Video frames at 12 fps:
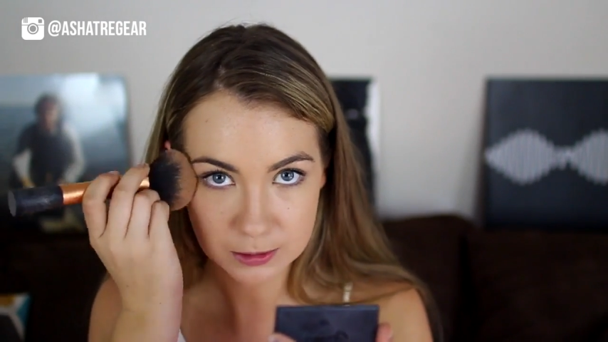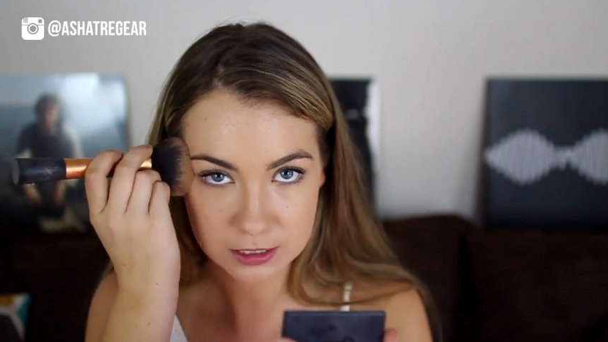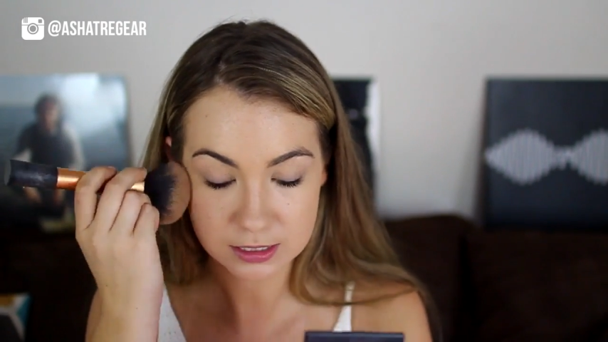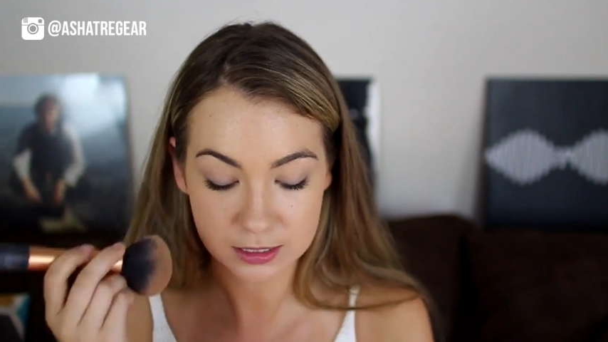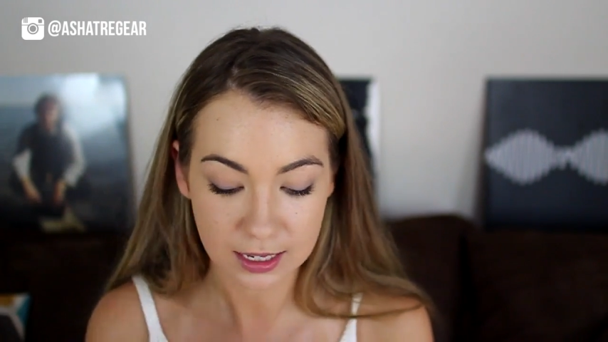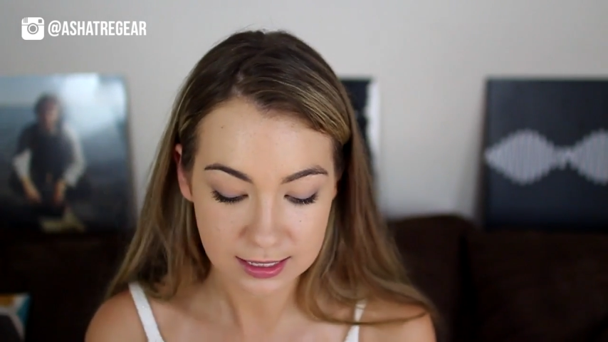
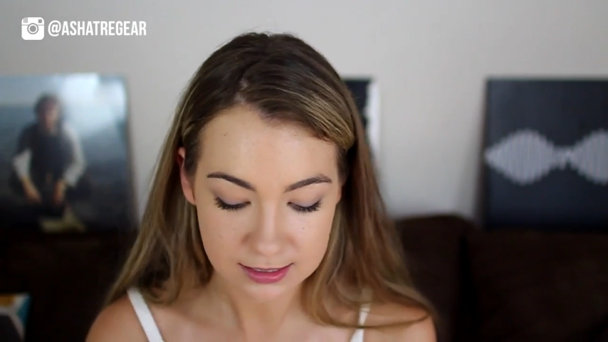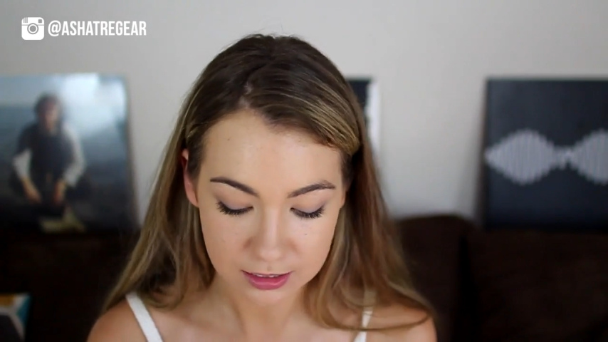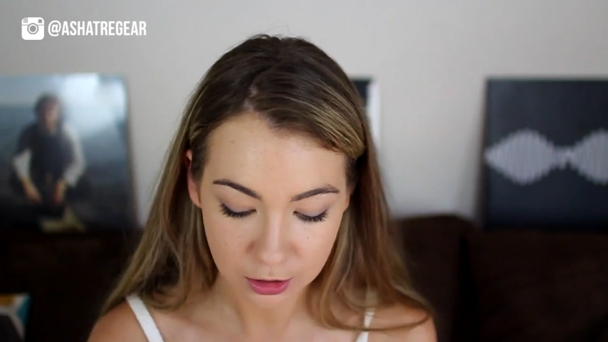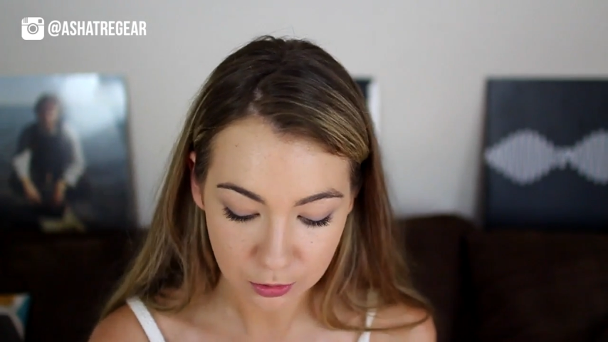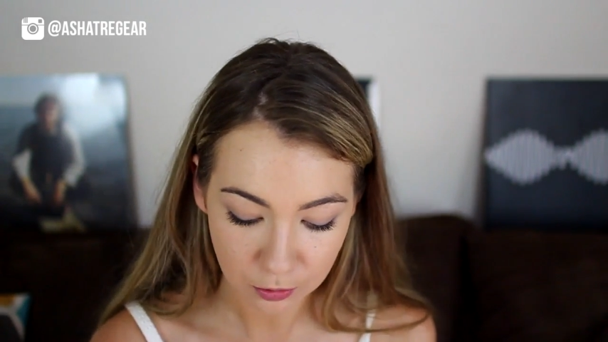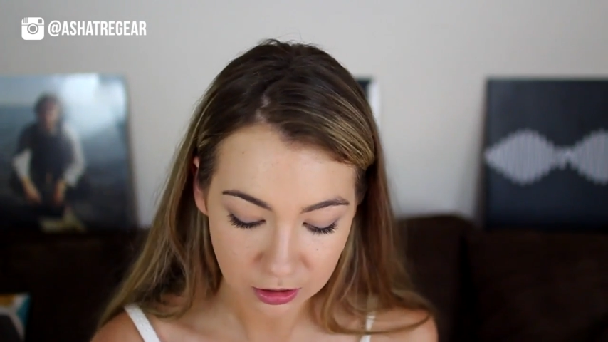because the last
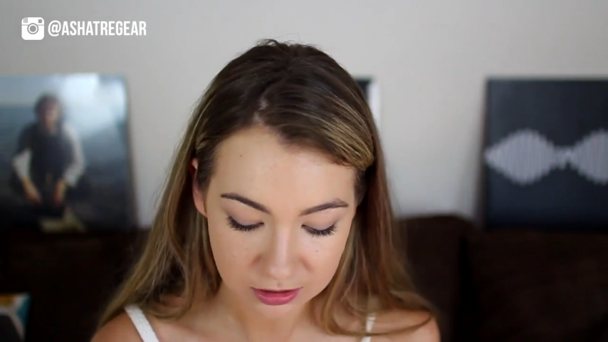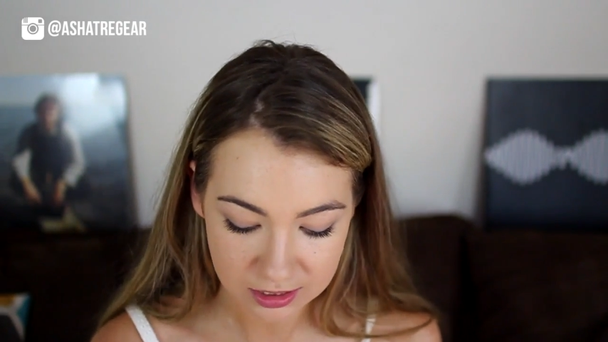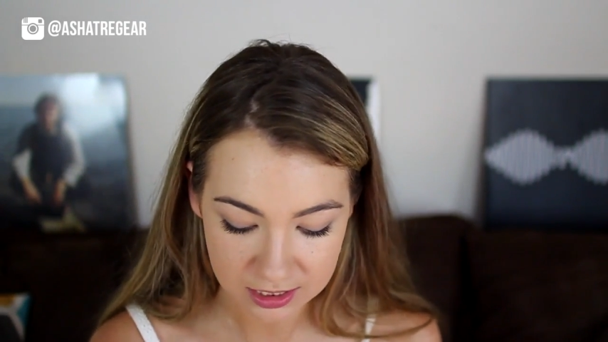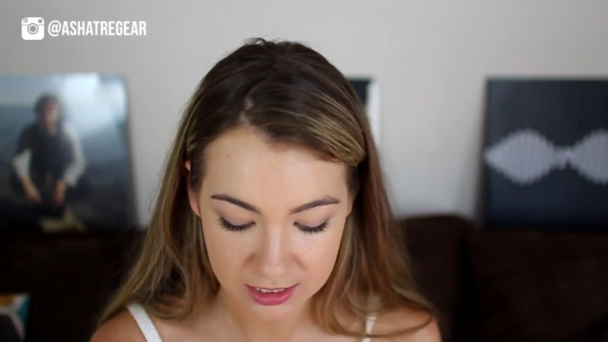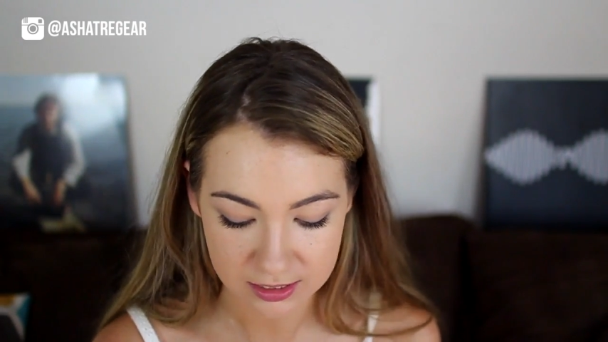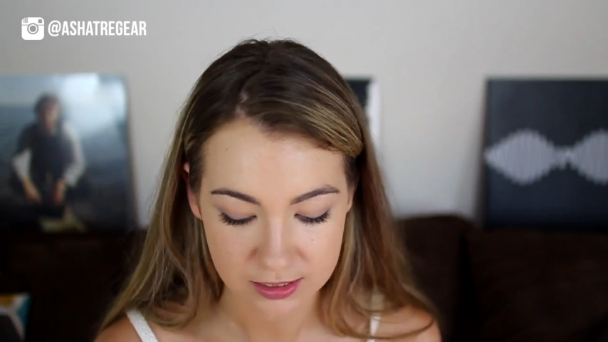thing you
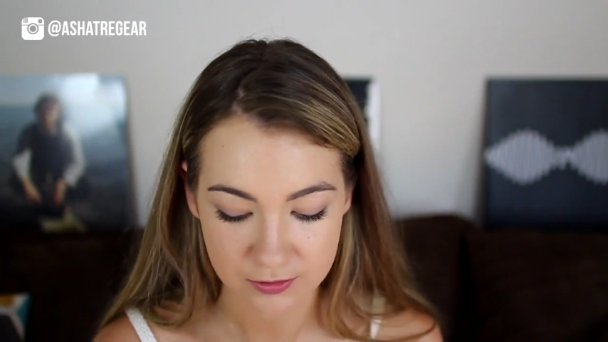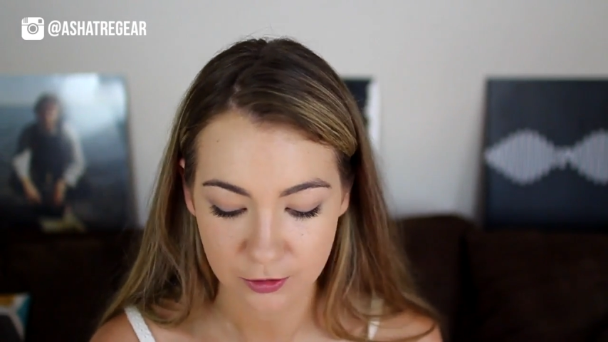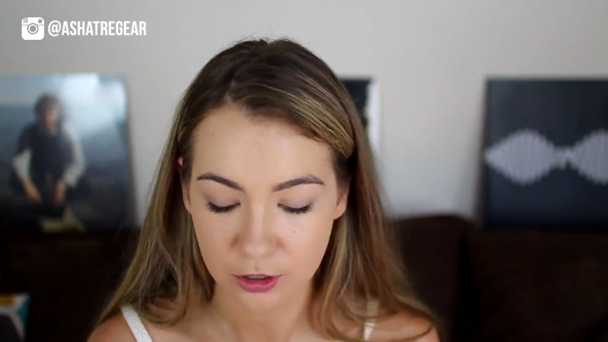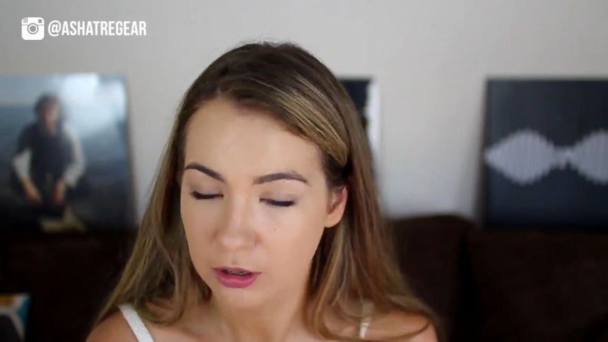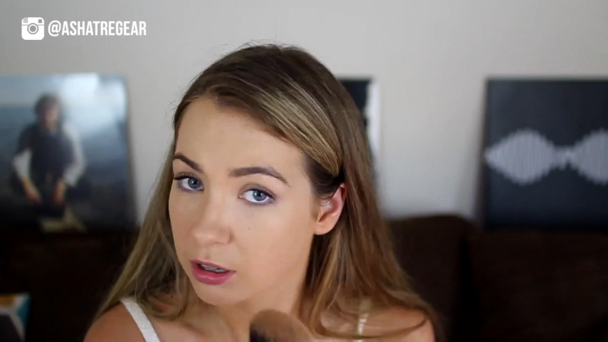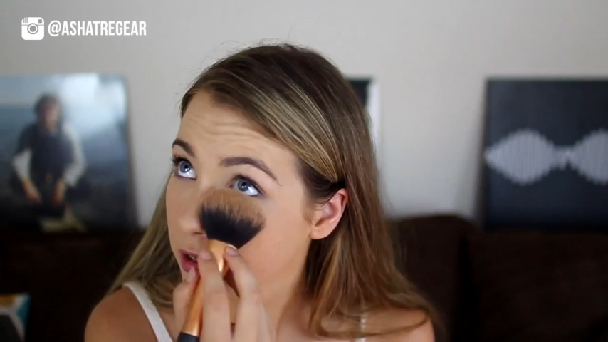want is
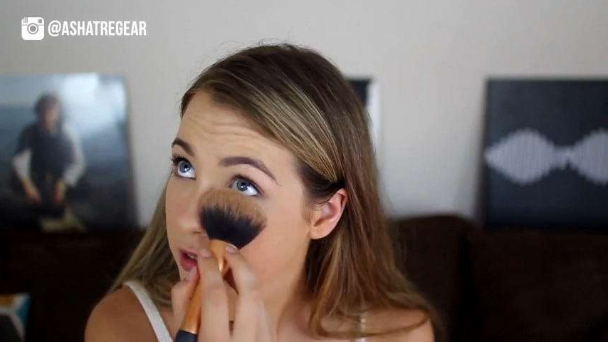for your